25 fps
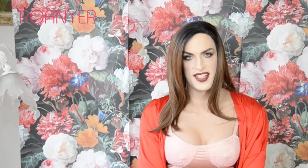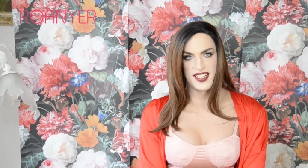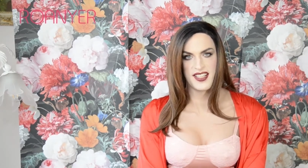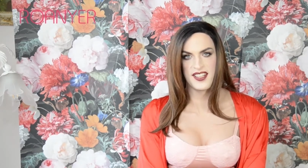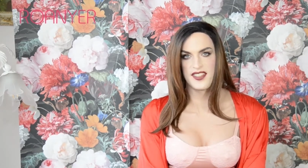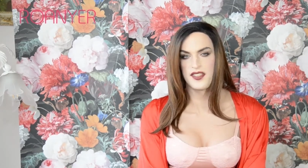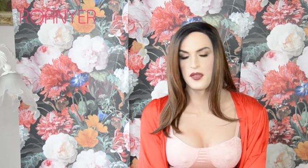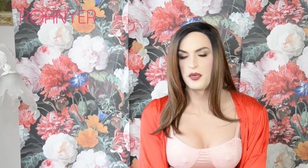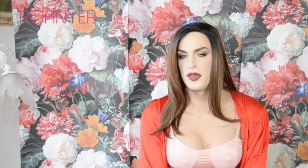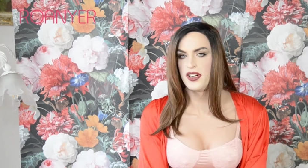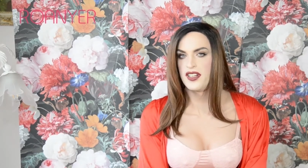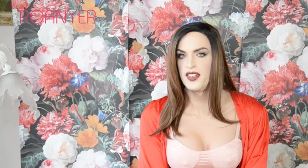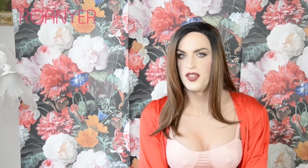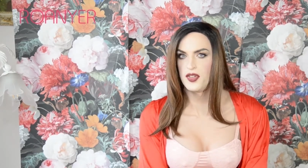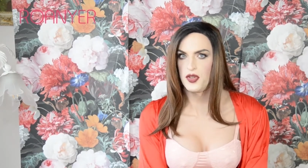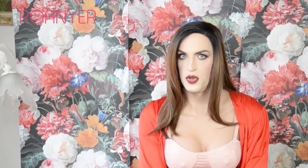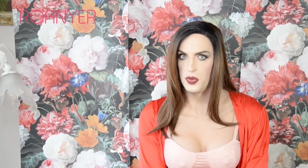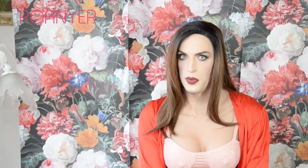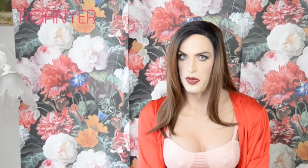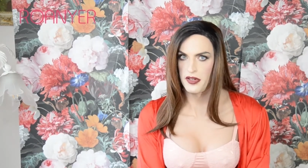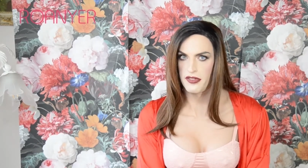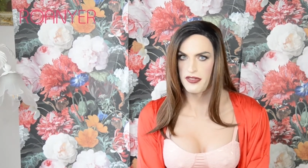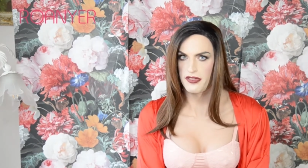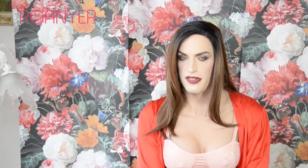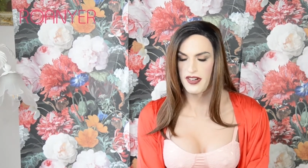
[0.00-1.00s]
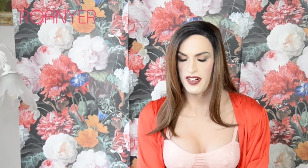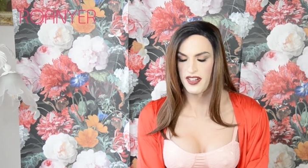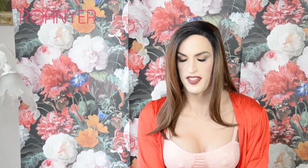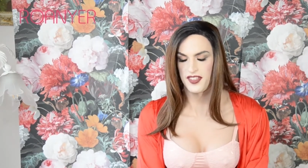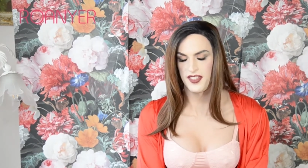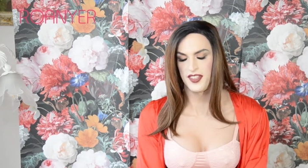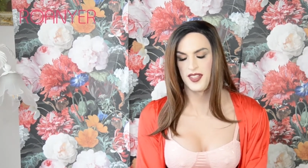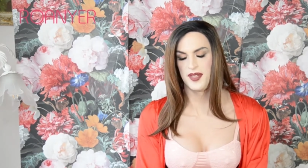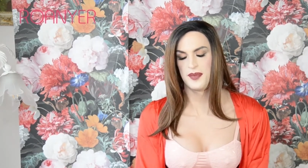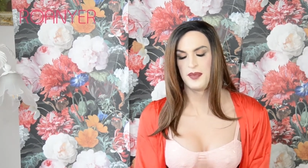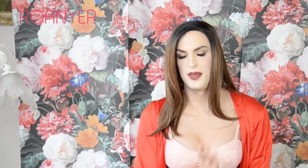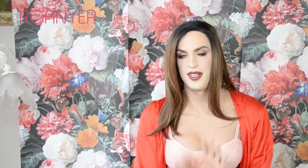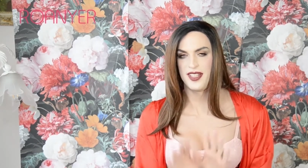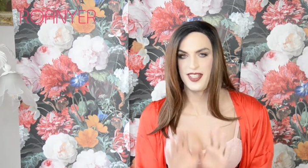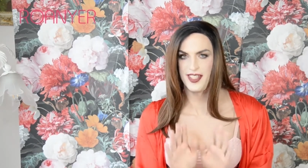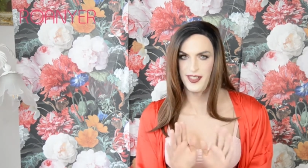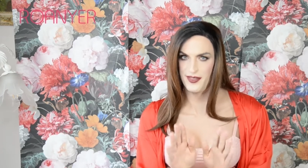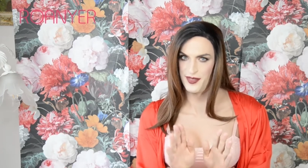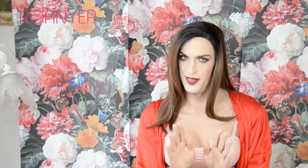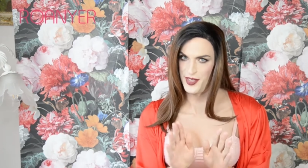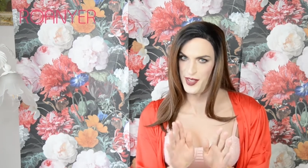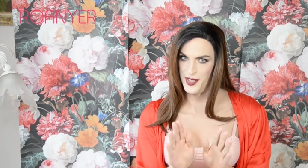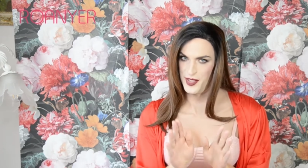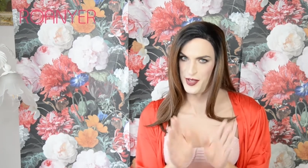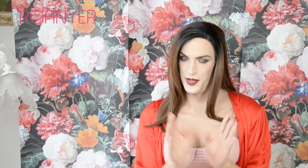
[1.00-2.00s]
It's really super fast, and
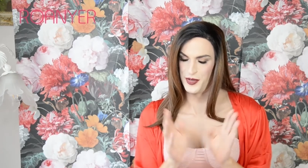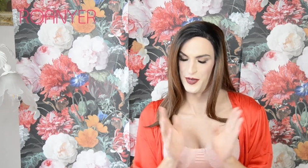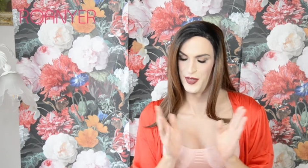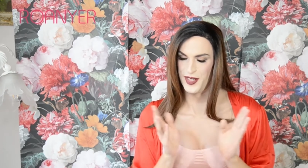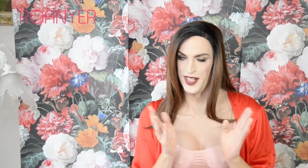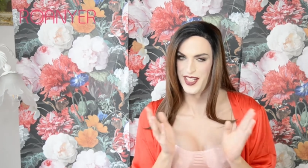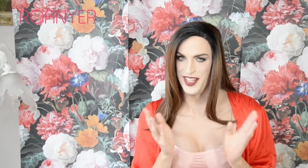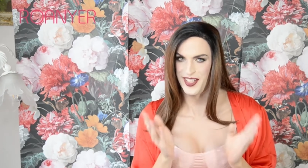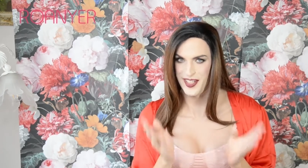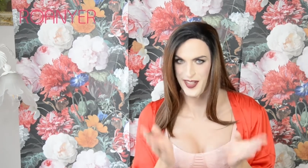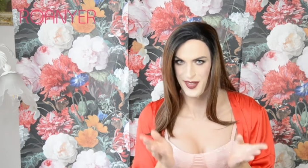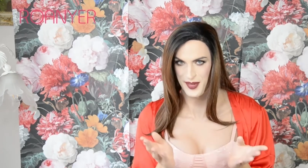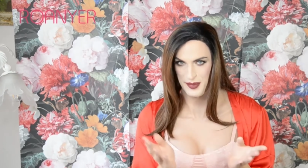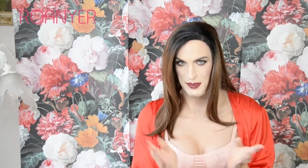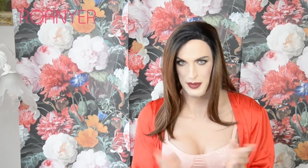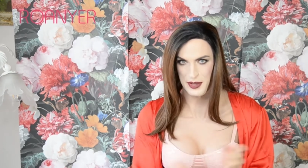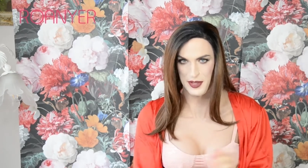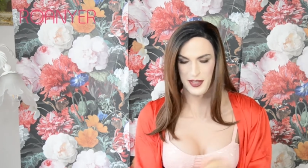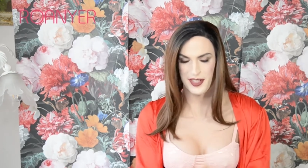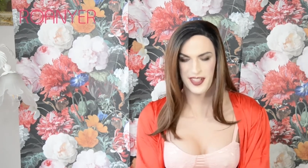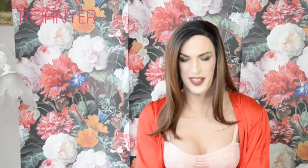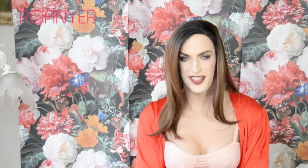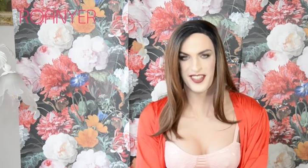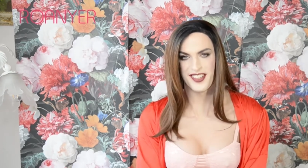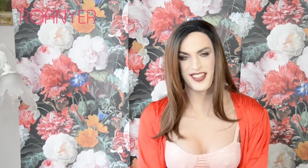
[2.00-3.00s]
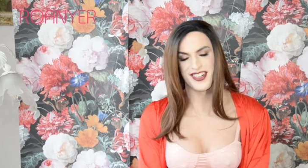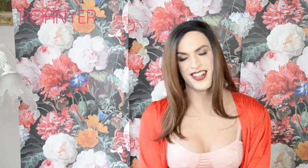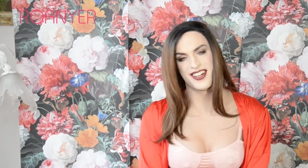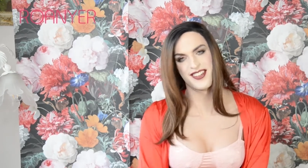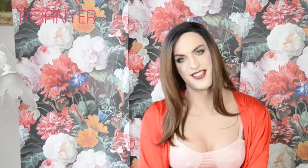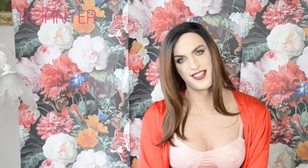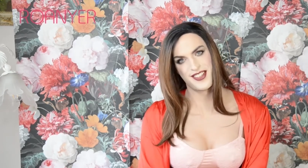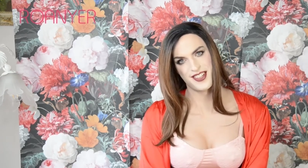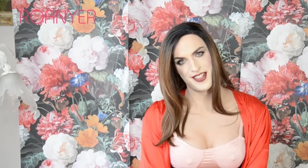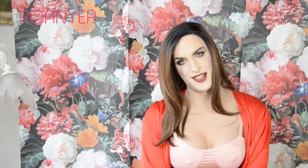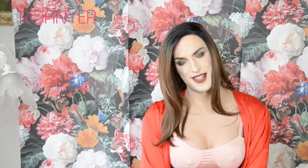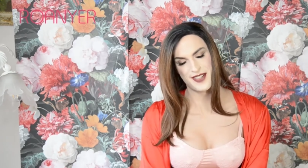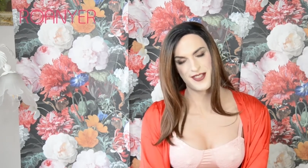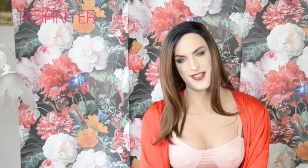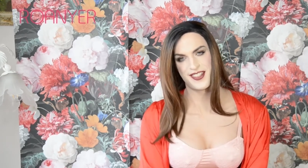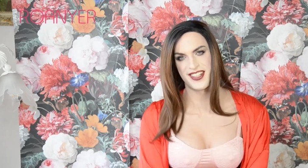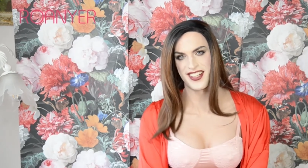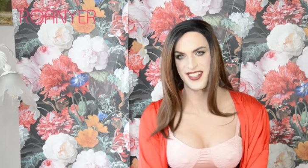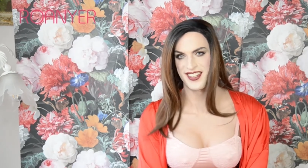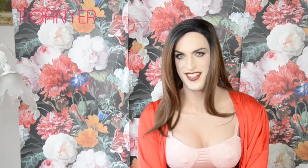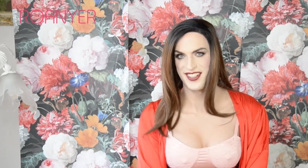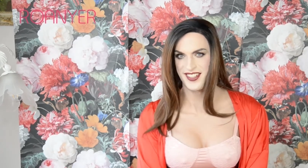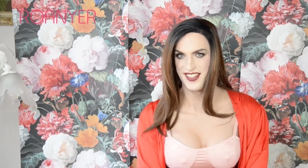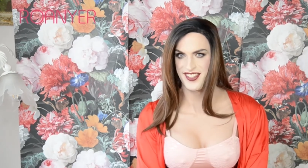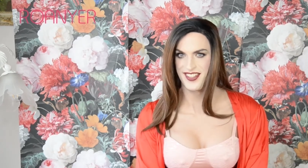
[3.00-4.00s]
believe me, you will get experience after you have
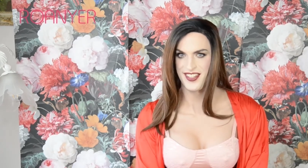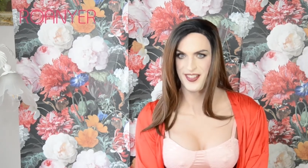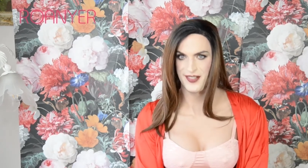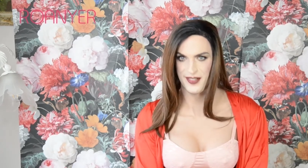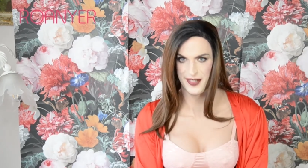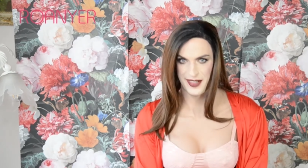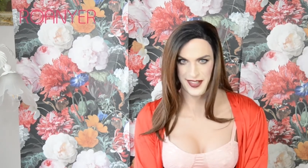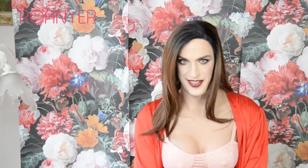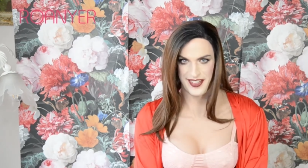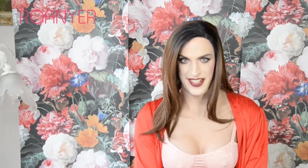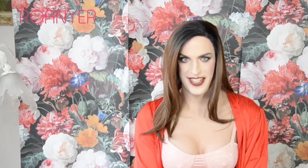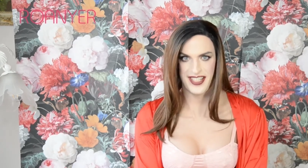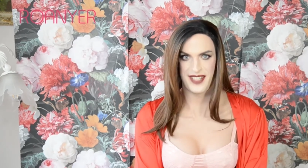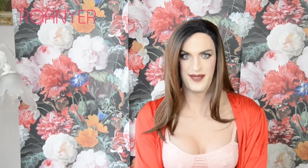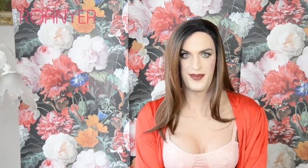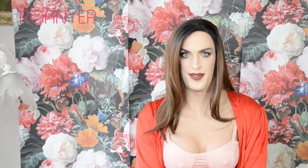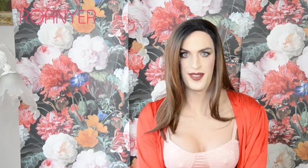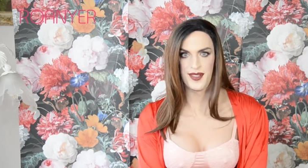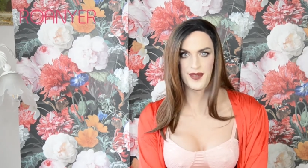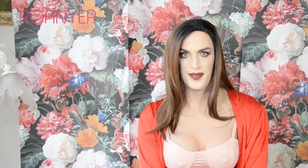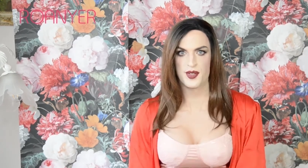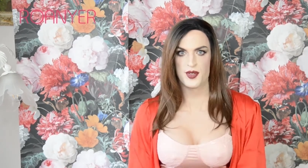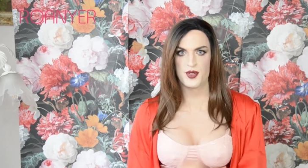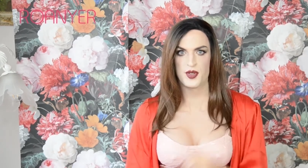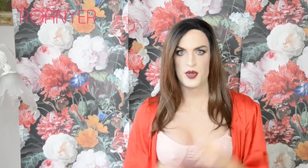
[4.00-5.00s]
done it several times.